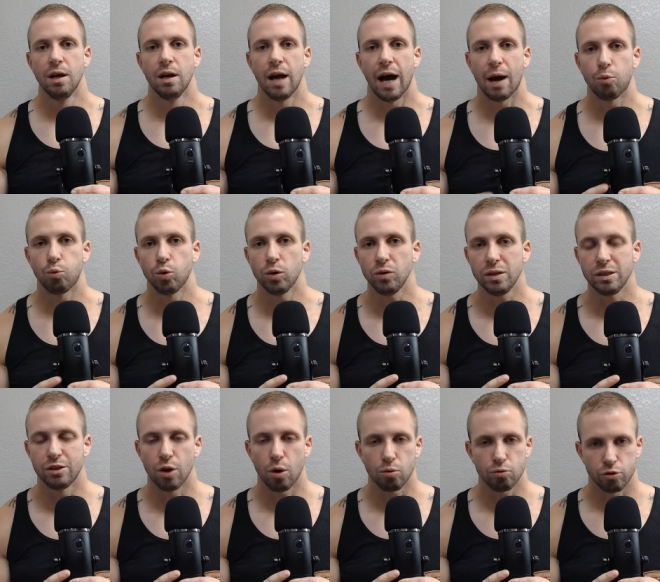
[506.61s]
I really
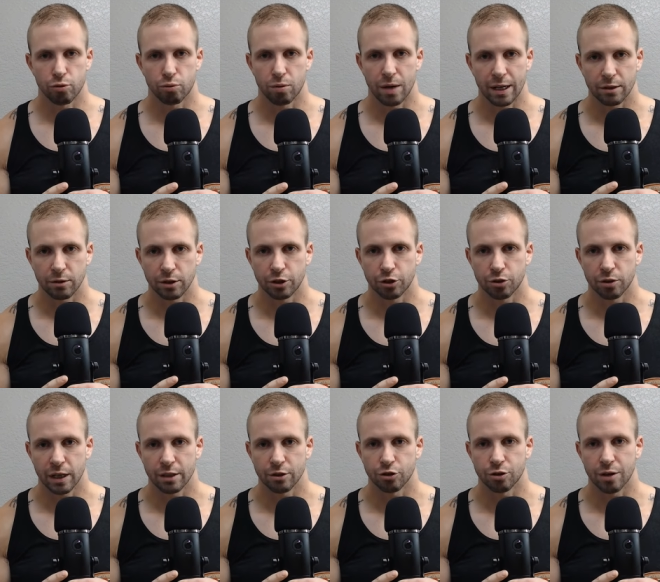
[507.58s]
don't directly
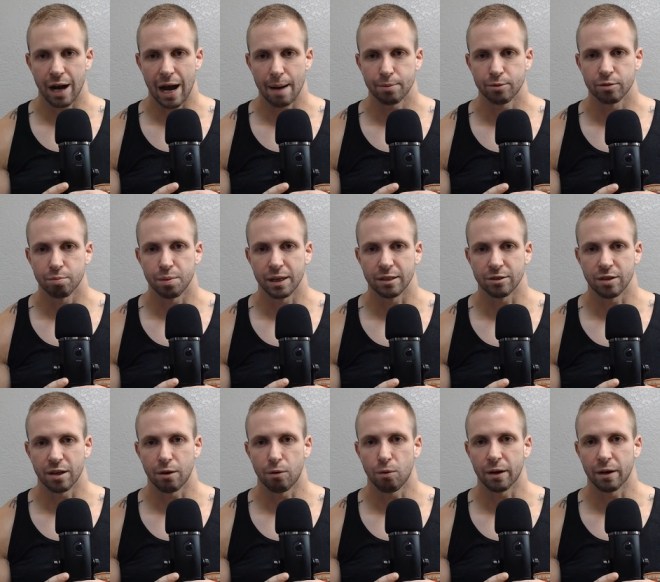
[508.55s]
train traps because
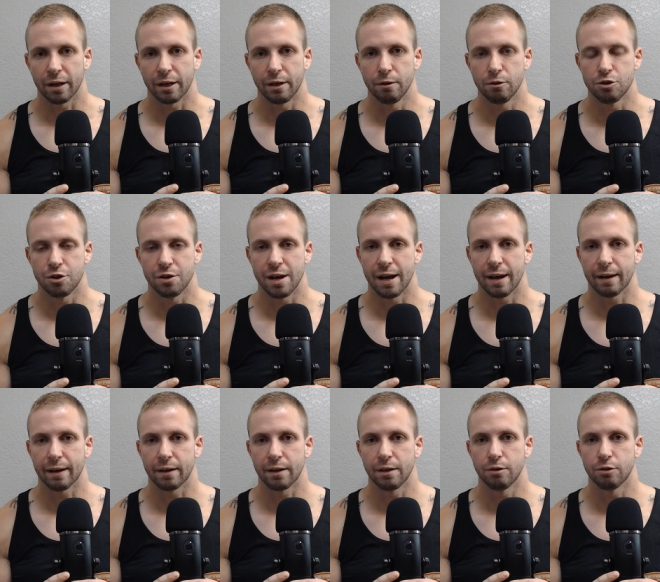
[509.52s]
I don't want a huge
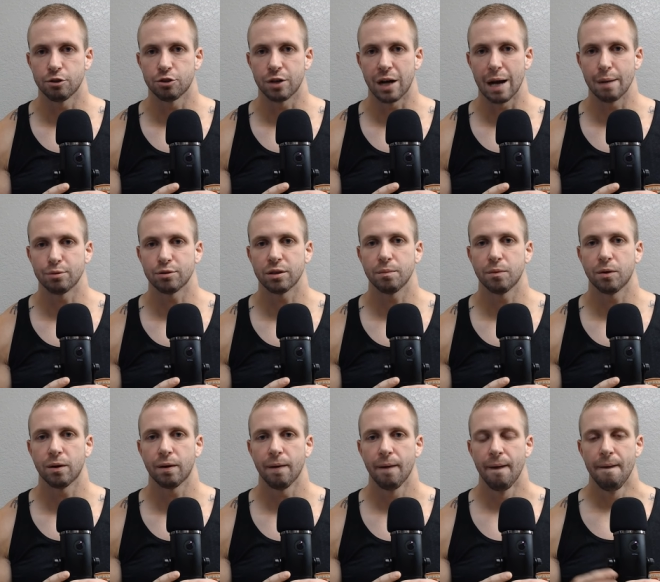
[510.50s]
neck and huge traps
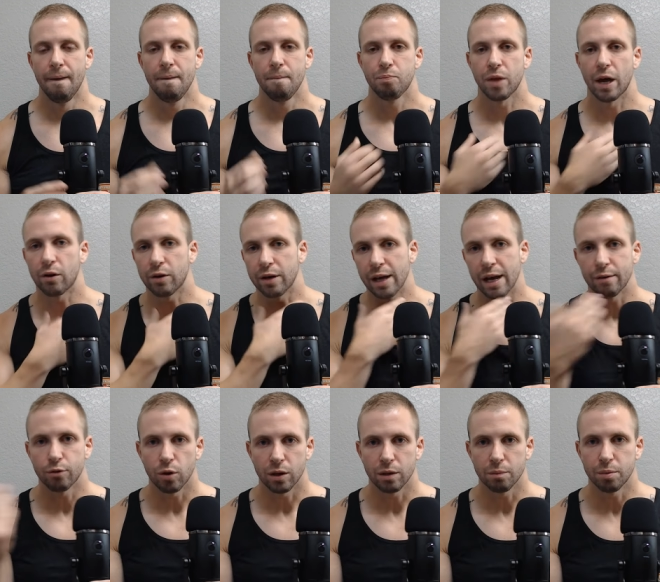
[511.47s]
anymore. I already
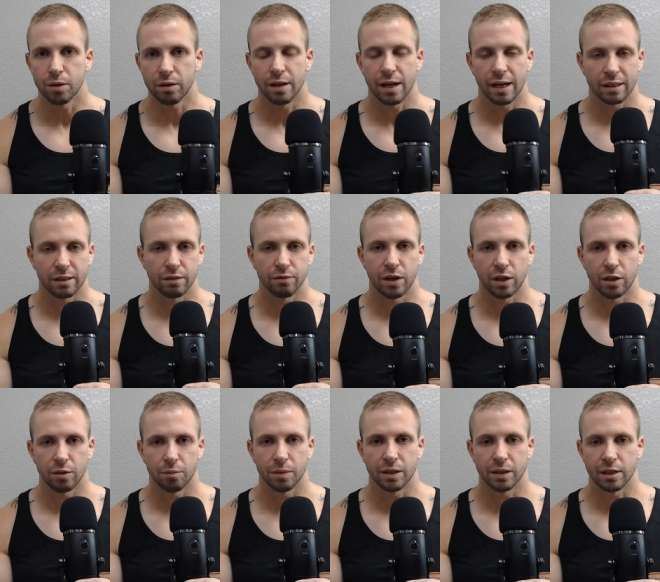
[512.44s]
have quite a bit of neck
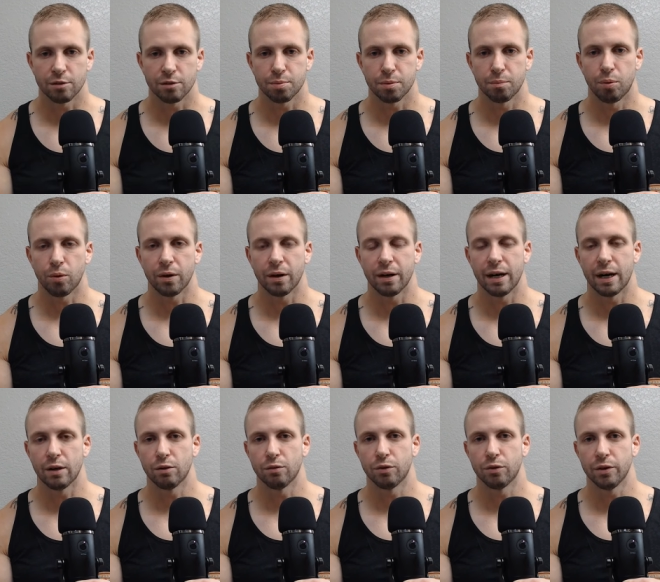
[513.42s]
development that's been pointed
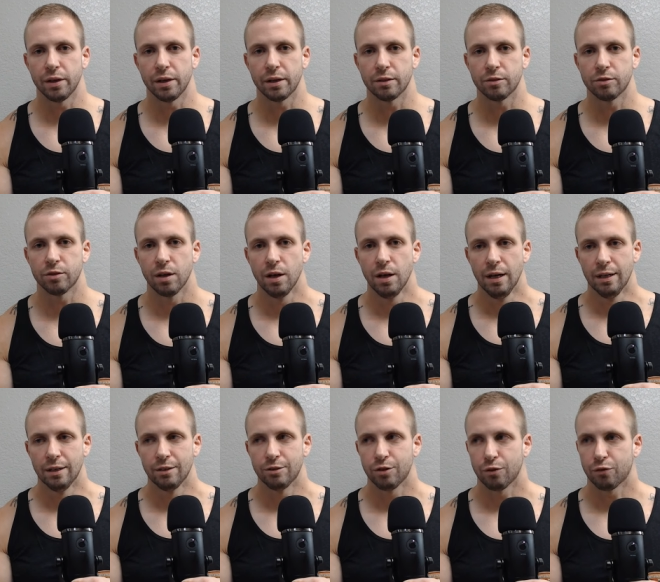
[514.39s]
out over the years.
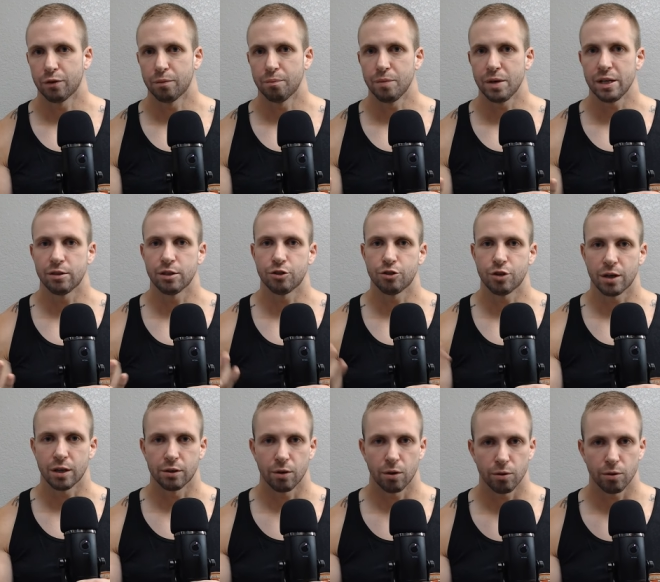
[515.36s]
So for me to try
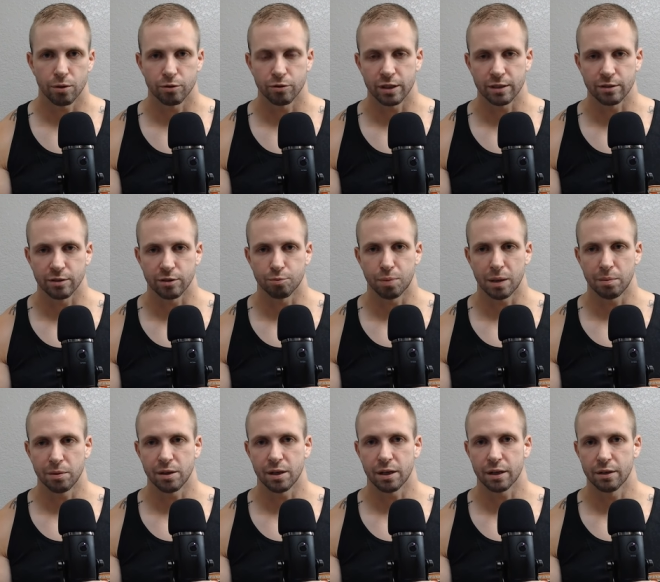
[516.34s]
to grow those things is
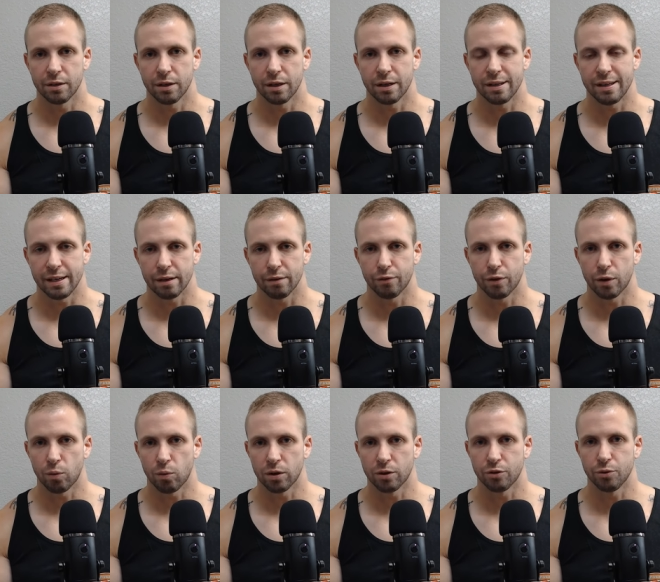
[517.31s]
probably not a good idea if I
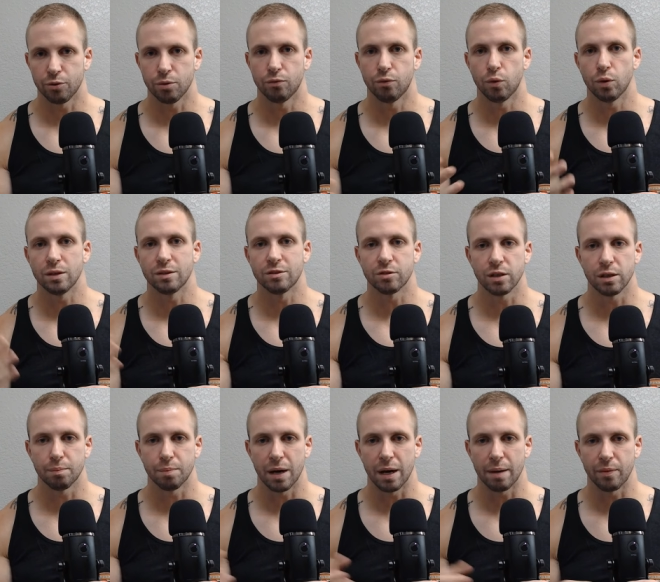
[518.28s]
want to avoid
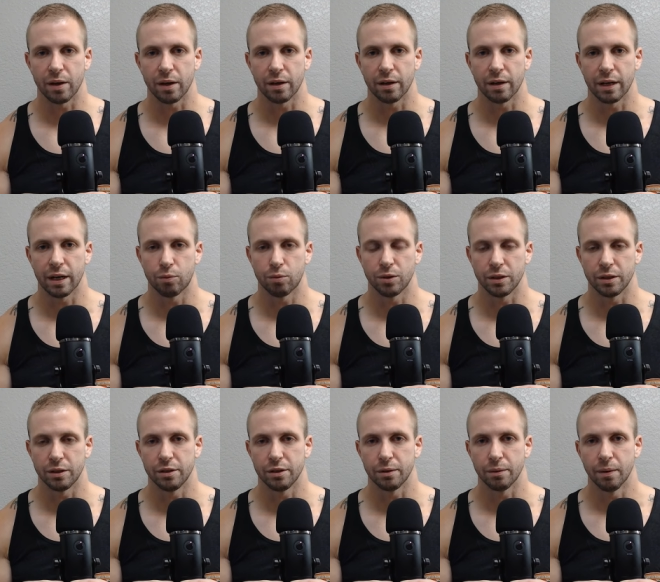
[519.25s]
sleep apnea, and I really
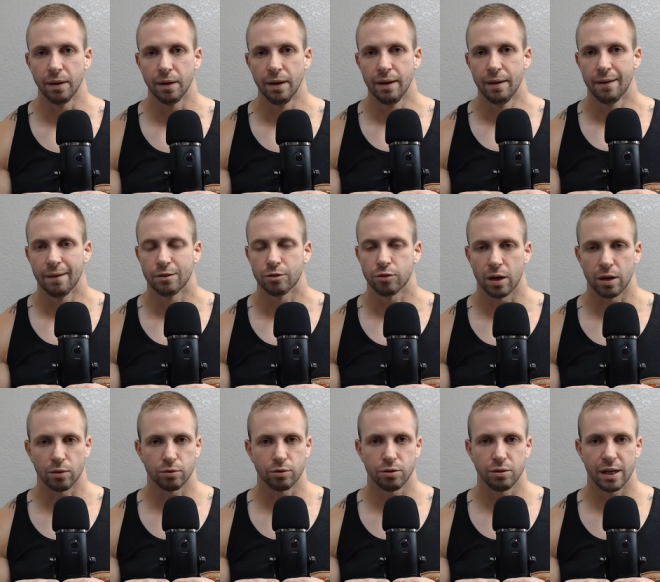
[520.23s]
do. So I
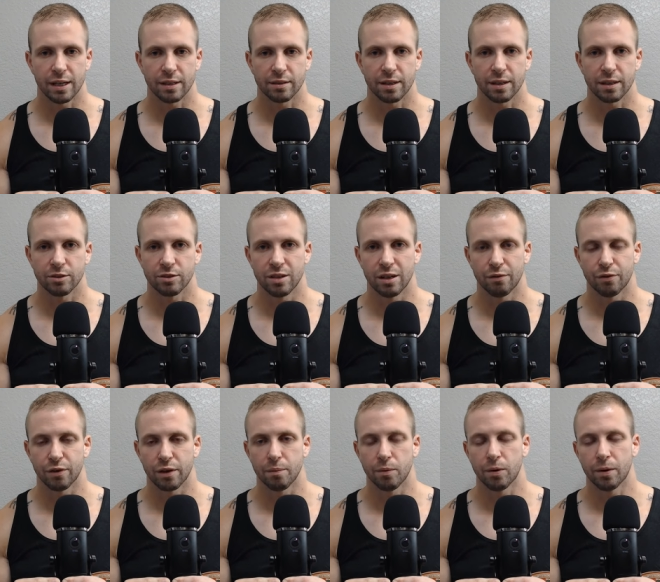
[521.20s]
don't do that kind of stuff
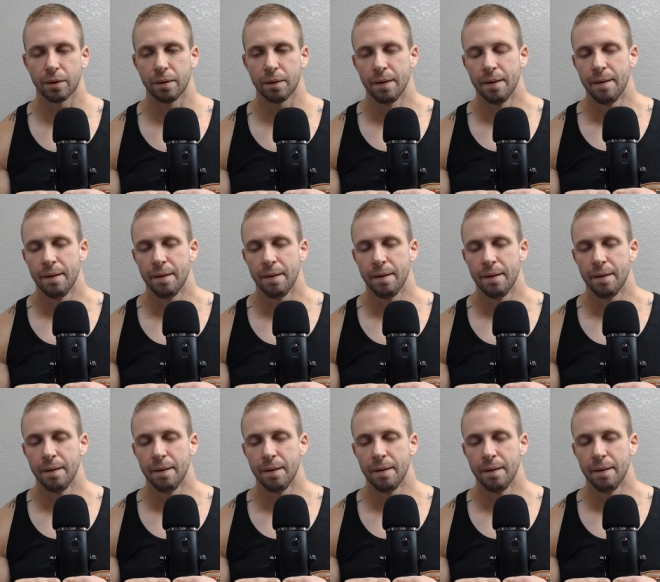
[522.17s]
anymore.